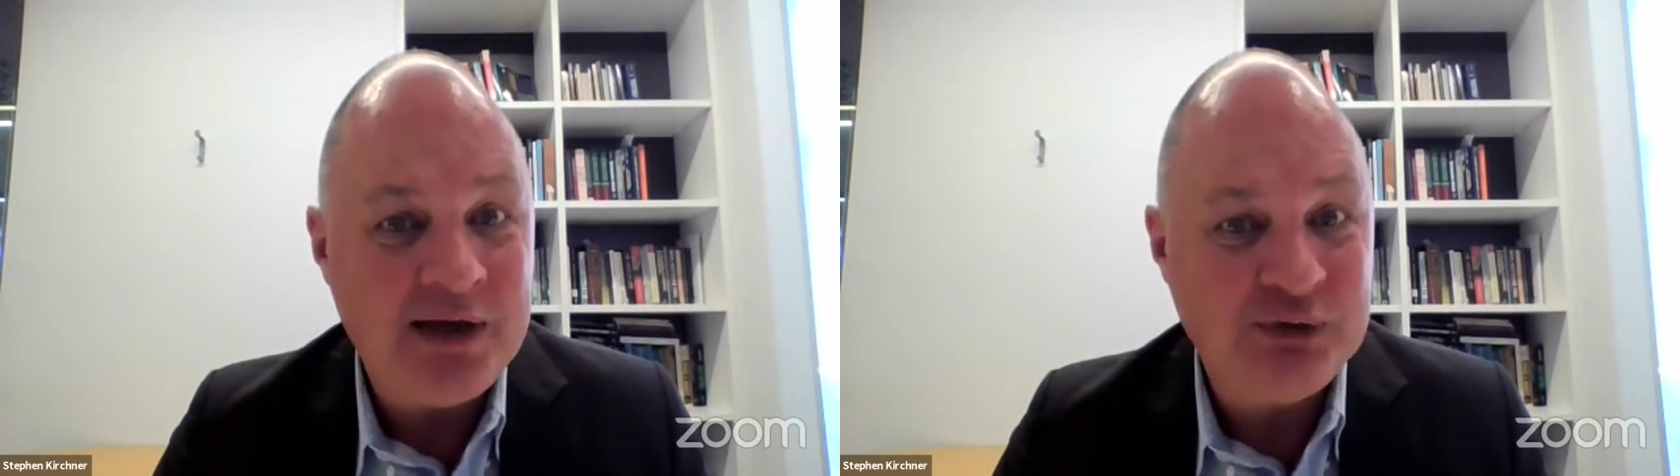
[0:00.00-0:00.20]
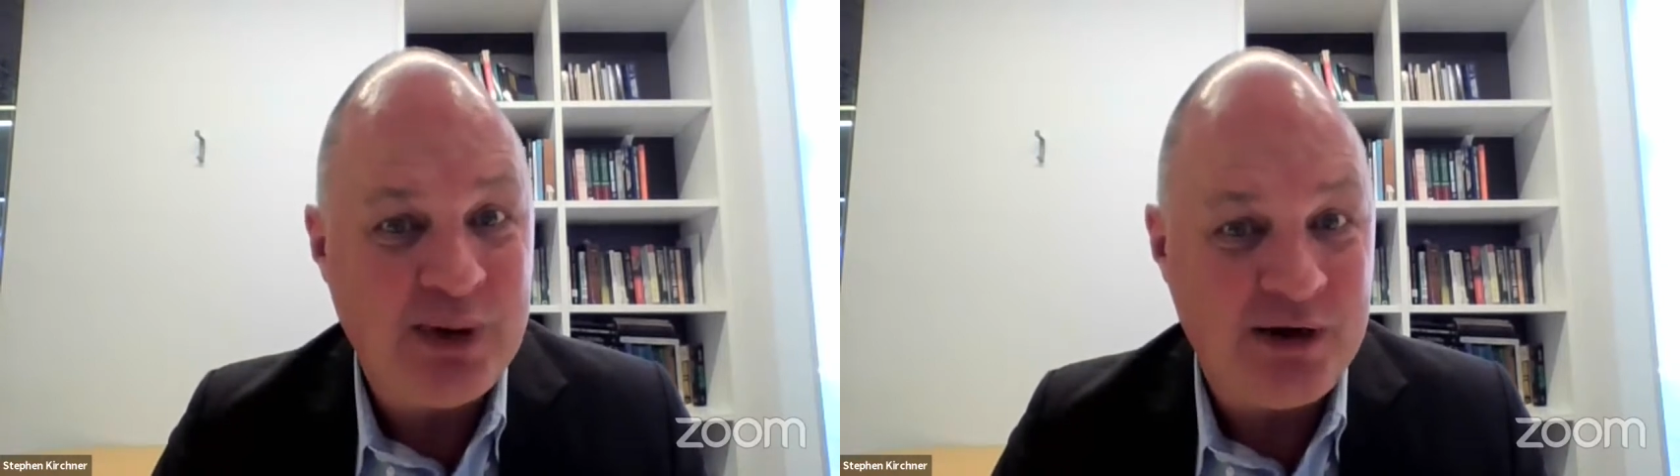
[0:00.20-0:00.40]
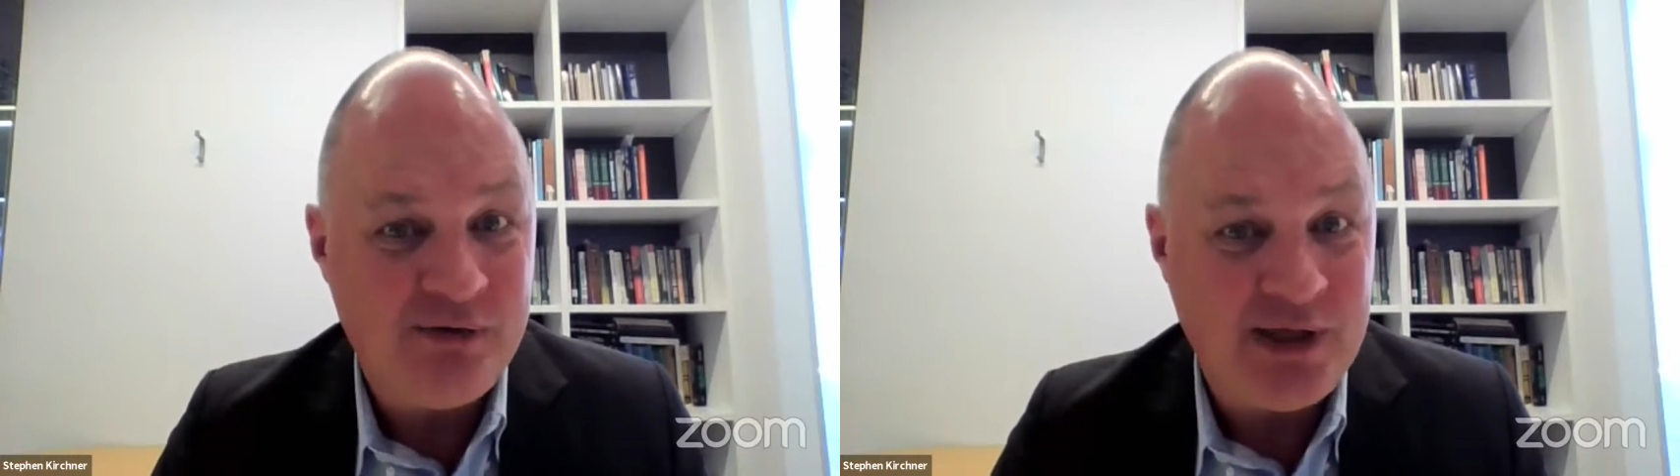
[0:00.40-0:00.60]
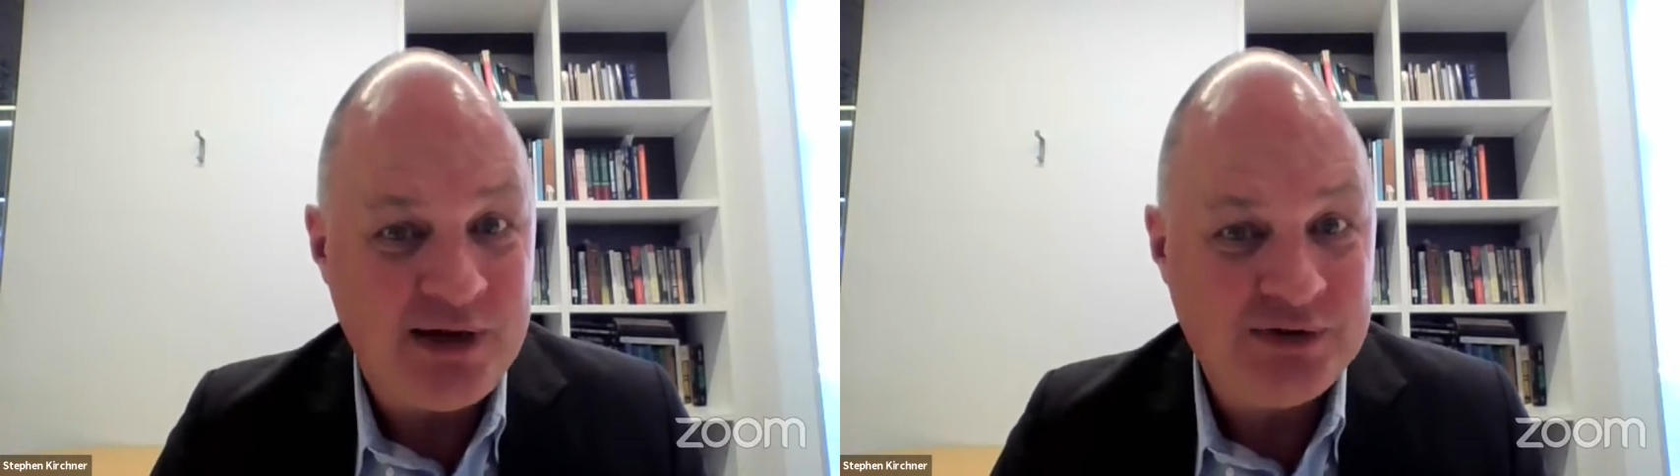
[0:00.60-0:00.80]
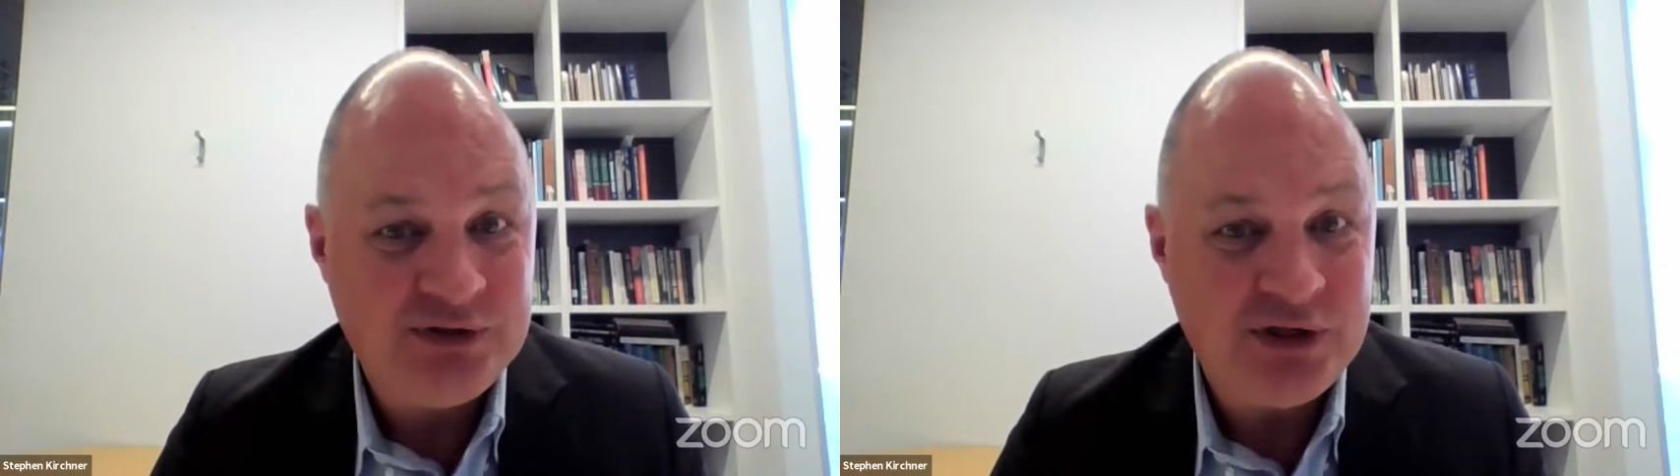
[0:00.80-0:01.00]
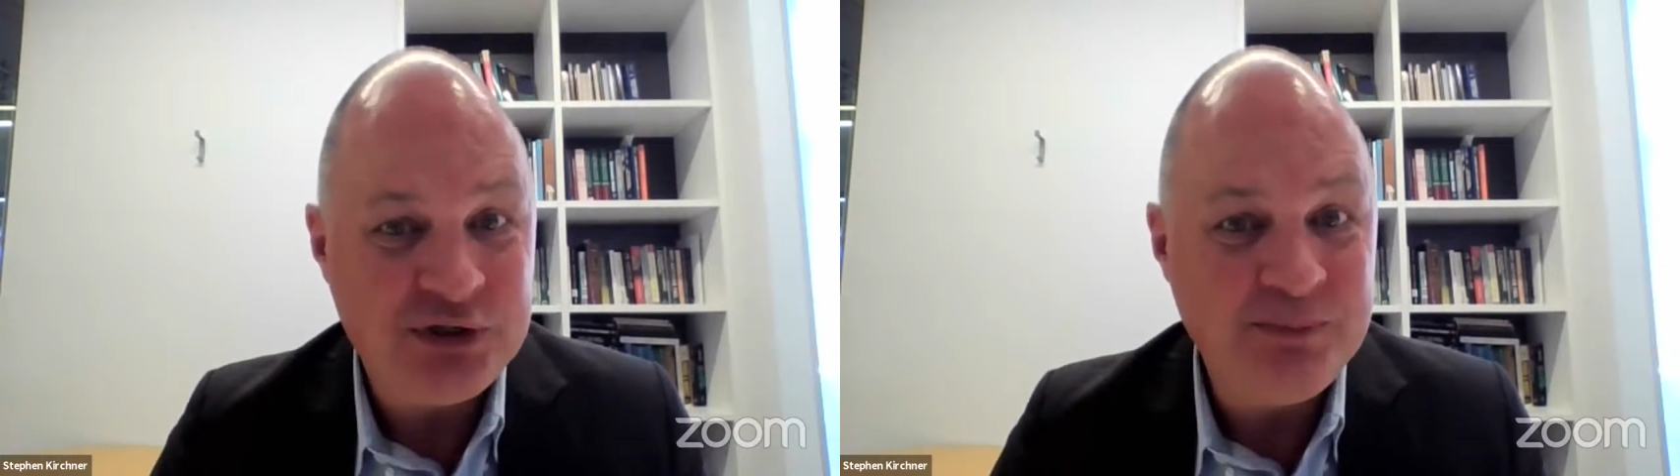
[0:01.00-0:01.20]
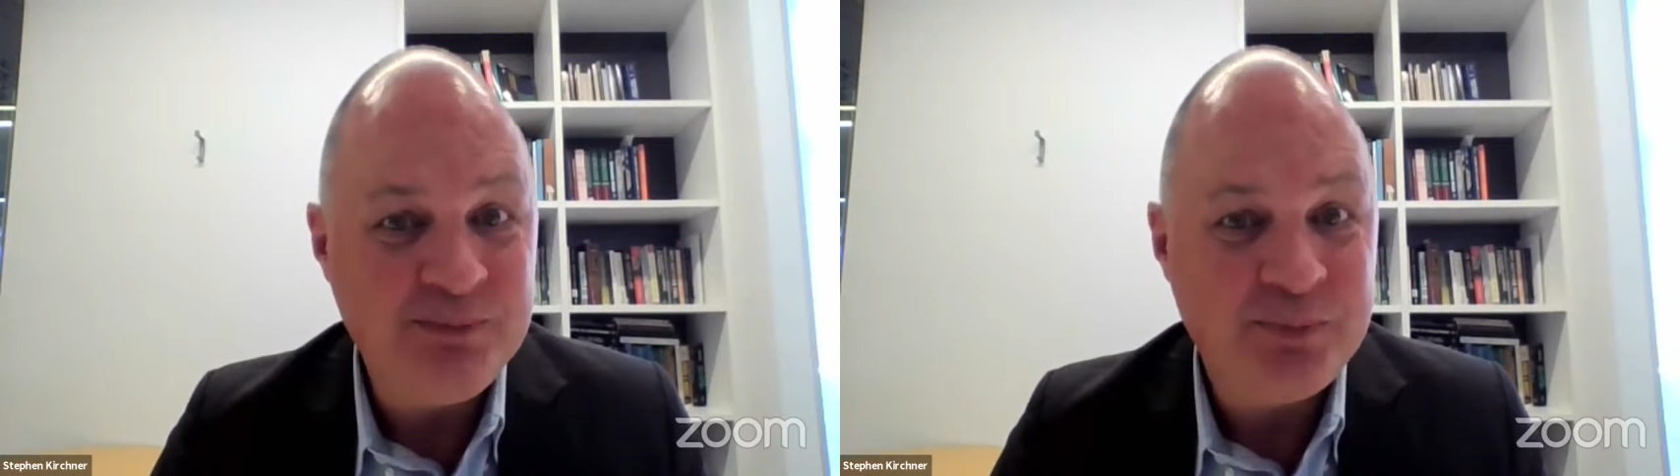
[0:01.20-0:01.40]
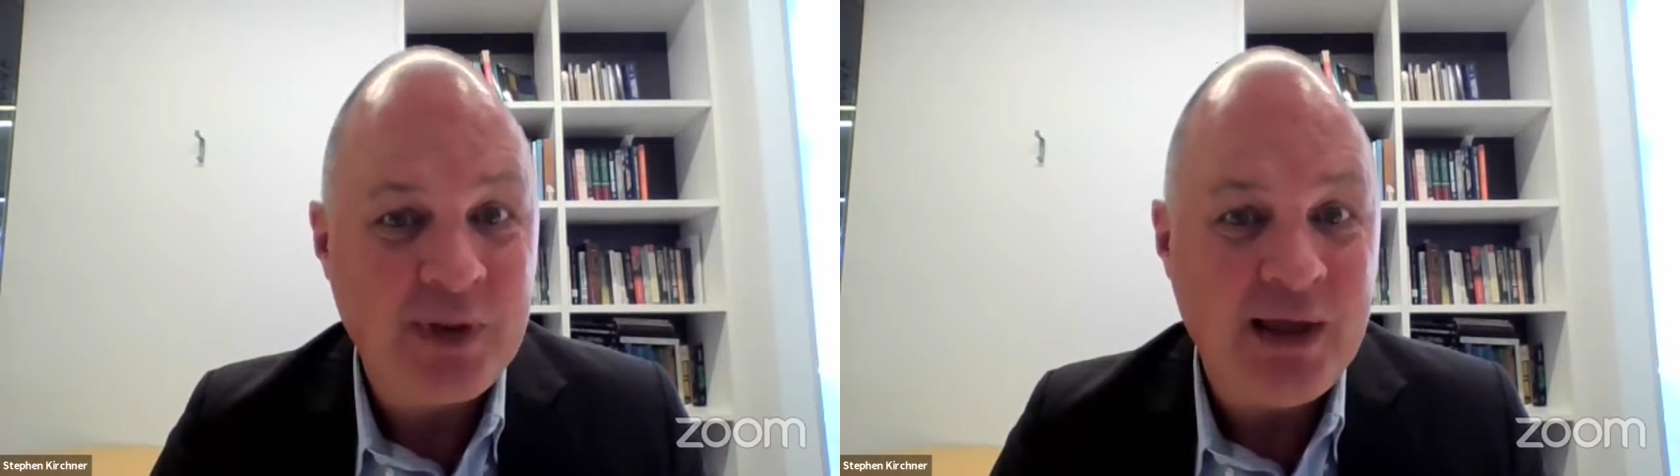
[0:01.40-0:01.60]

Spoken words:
as part of that accession.